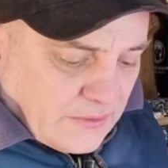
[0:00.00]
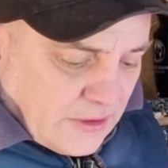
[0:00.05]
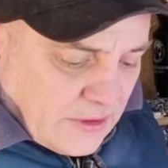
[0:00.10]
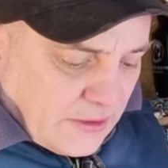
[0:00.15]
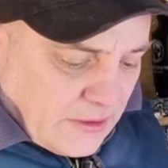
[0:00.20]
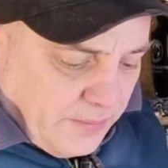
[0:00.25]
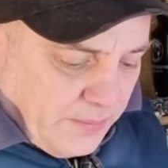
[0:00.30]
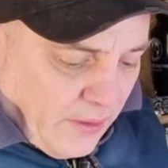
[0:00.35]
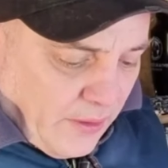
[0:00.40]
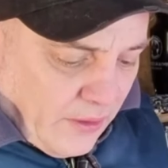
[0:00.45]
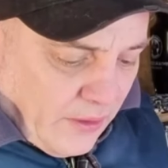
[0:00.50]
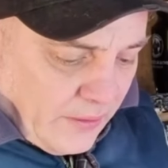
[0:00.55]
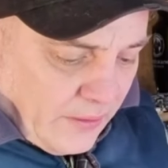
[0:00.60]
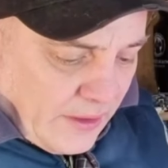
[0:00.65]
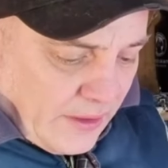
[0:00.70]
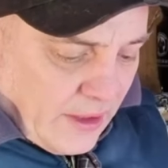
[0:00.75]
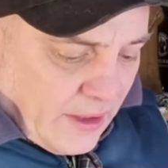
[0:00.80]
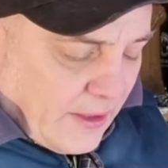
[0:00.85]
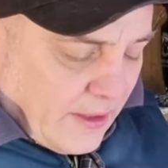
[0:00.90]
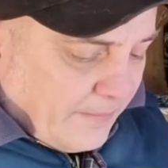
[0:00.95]
spot
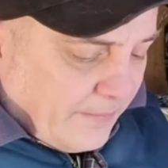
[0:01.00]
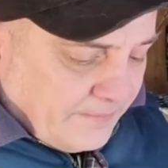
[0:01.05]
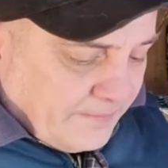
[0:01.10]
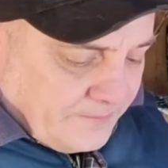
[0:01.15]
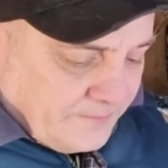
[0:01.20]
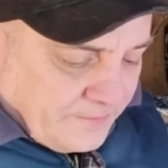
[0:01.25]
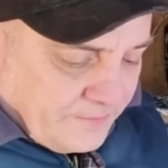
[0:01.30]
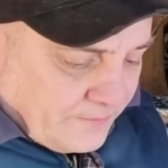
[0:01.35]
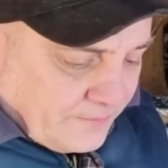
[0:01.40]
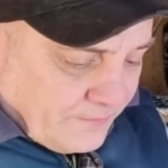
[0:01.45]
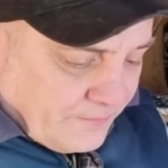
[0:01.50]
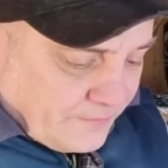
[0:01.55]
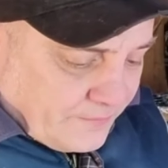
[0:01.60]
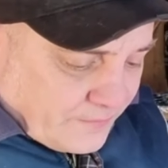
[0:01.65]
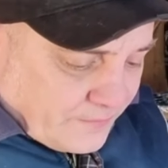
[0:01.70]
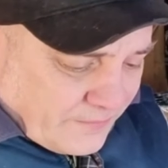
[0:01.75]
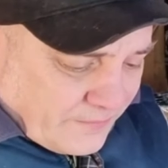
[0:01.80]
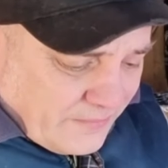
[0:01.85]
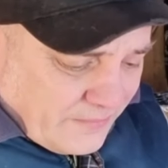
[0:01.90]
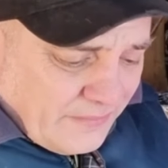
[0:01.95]
on.
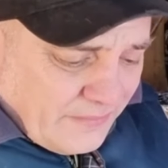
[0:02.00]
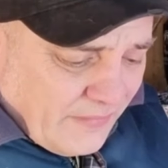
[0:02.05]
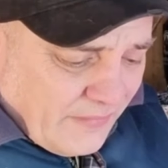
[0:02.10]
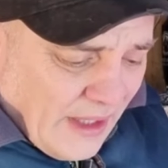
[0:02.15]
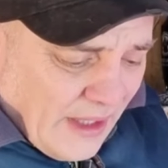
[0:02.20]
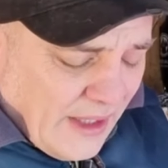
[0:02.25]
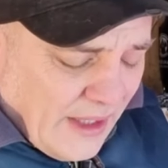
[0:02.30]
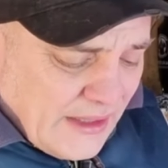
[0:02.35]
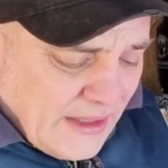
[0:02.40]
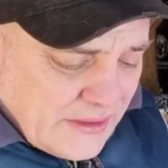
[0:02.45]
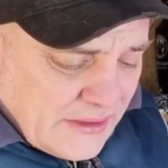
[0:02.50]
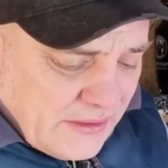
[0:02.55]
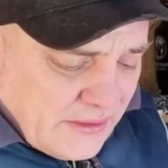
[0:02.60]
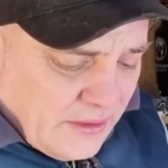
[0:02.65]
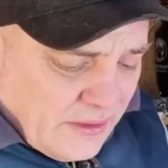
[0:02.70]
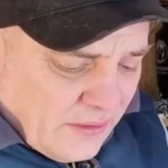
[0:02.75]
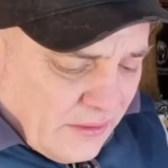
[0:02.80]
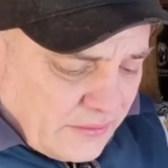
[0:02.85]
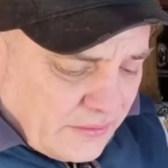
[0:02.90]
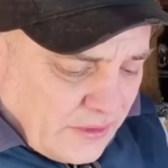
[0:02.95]
It's
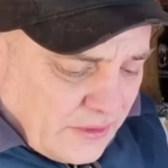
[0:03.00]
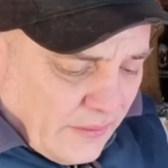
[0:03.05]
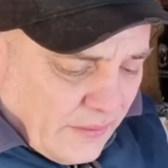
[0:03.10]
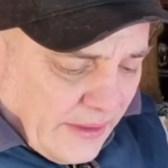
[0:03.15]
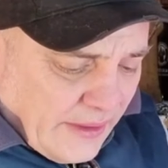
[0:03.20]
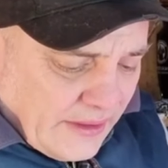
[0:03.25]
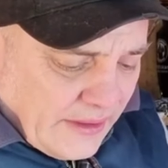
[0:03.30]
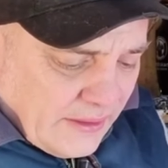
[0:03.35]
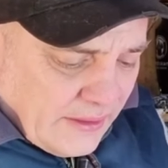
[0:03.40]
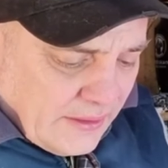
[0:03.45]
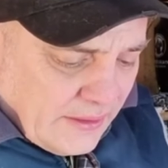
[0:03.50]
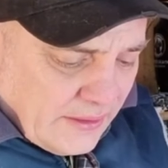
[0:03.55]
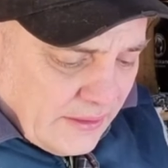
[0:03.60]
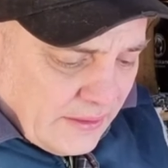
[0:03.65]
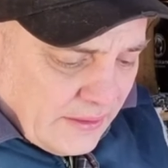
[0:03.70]
not doing,